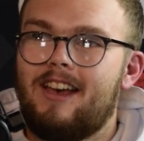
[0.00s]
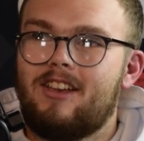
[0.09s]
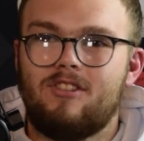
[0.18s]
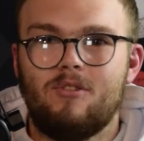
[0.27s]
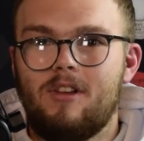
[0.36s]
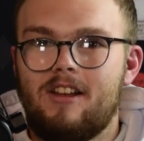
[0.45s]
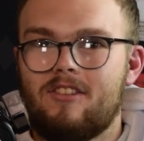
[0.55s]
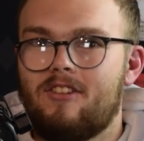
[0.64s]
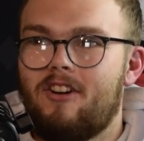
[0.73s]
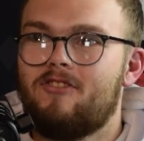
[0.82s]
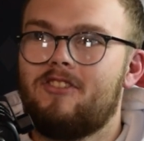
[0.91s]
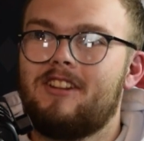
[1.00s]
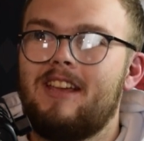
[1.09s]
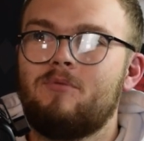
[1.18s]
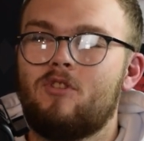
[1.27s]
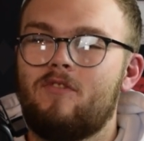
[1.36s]
I could do that another hundred
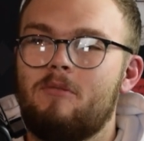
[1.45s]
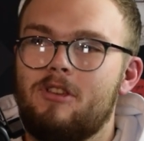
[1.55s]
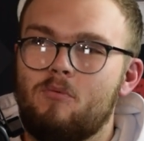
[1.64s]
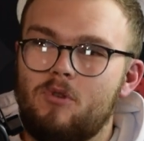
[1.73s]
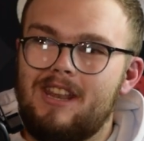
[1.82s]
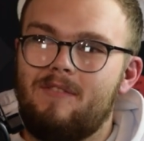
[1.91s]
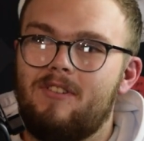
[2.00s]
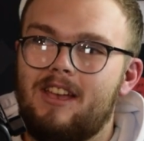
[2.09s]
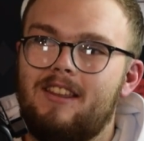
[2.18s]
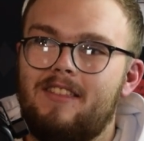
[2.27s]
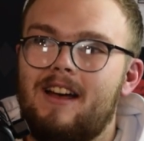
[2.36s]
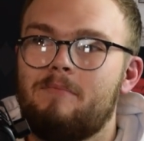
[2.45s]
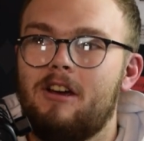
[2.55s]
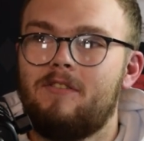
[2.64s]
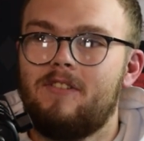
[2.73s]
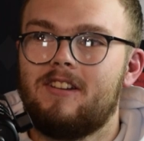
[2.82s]
times over, but you would never get it
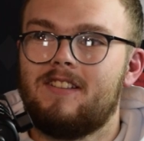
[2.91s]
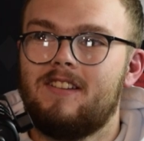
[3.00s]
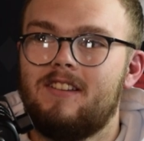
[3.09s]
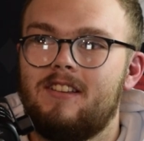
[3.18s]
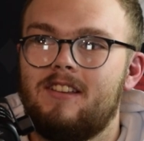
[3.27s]
that perfect.